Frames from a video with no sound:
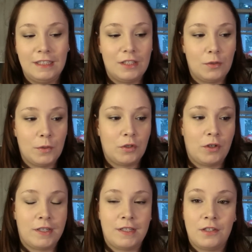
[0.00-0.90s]
so much
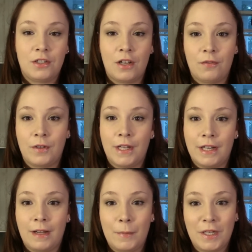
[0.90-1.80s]
cross-stitch stuff
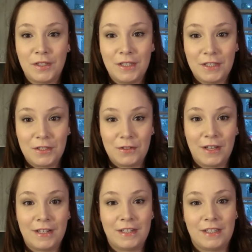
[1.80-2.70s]
and I'm actually going to do
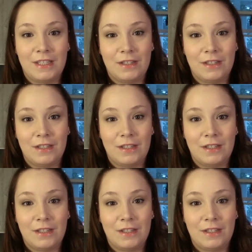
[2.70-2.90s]
that in a